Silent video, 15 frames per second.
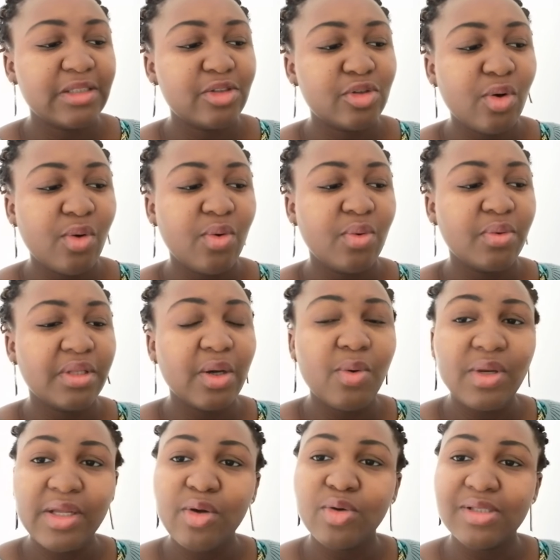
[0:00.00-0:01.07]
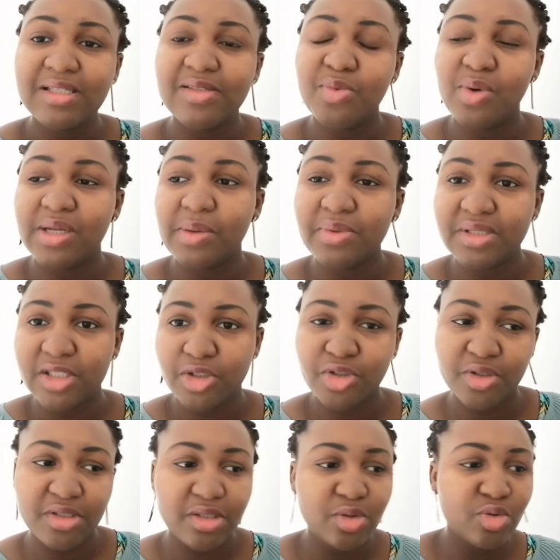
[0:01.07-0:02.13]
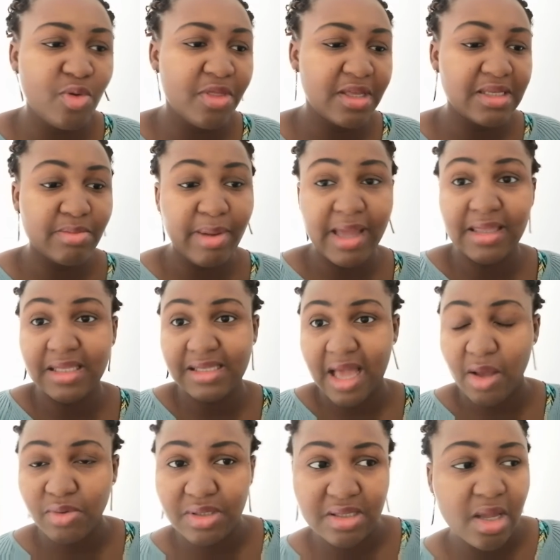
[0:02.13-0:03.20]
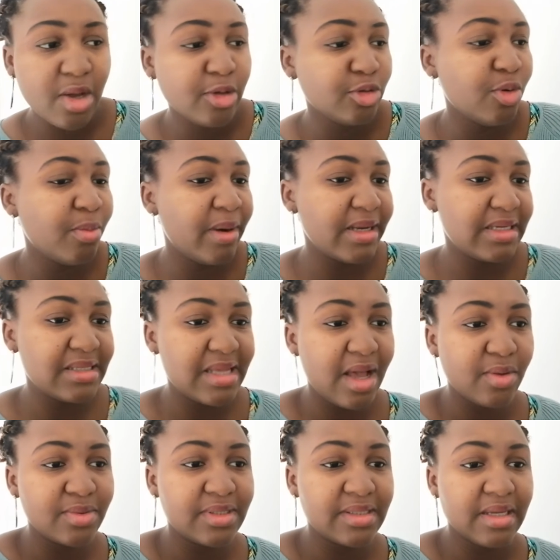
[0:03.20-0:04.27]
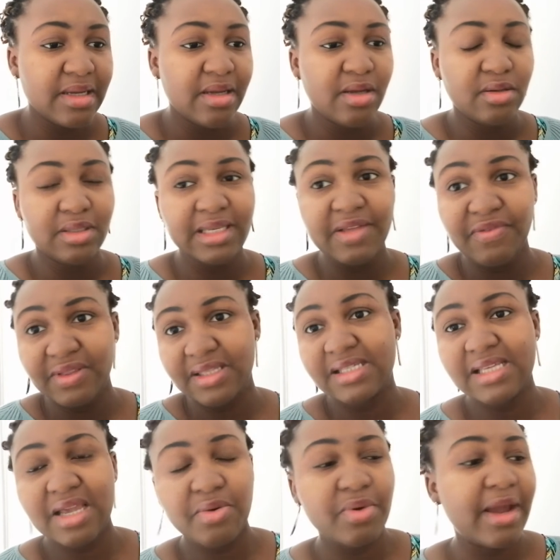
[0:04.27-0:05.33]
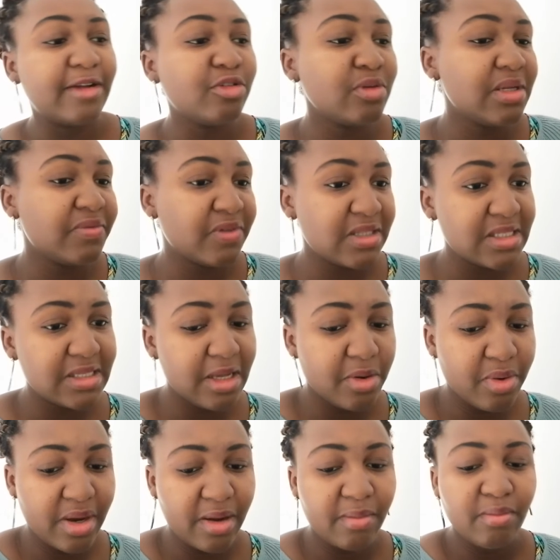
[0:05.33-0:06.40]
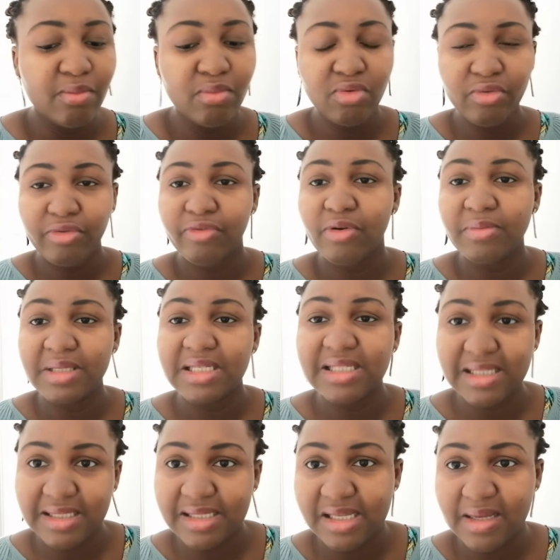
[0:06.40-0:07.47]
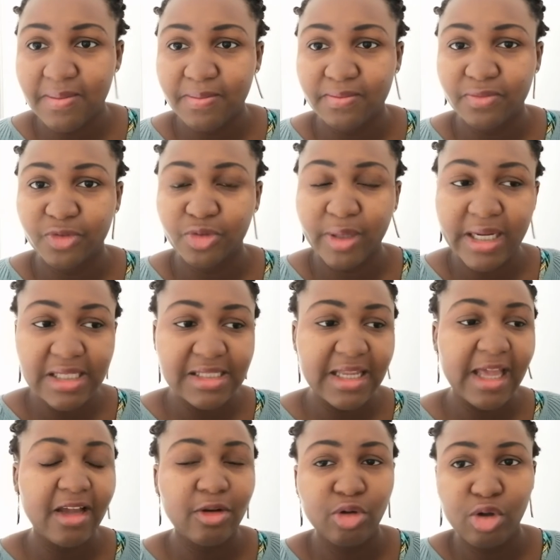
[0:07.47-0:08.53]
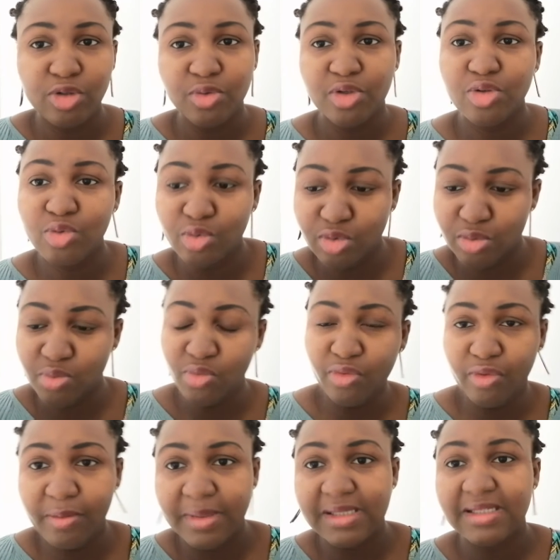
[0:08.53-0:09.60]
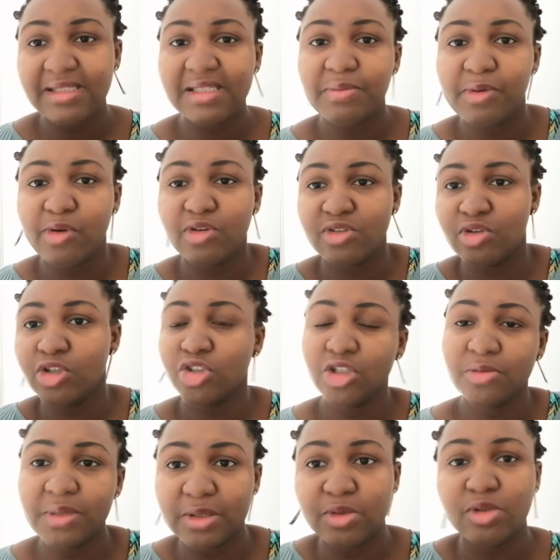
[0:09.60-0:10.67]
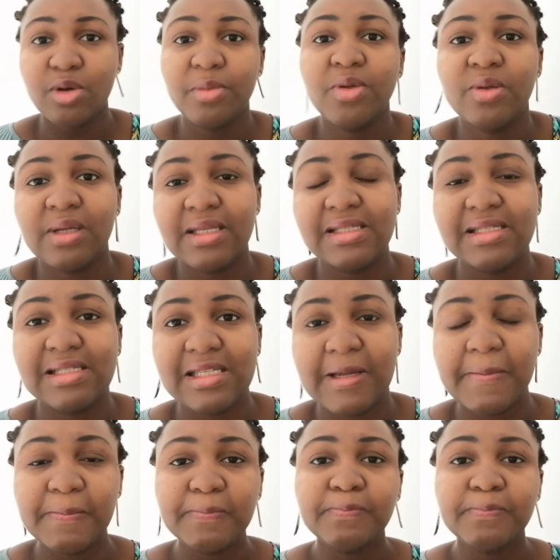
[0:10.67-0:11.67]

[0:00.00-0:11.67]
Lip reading: So the Holy Ghost is one that will teach us, do this, buy this house, don't buy this house, live in this area, don't live in this area, move from this city, right? Like Lot was told to move from the city because the judgment was coming on that city.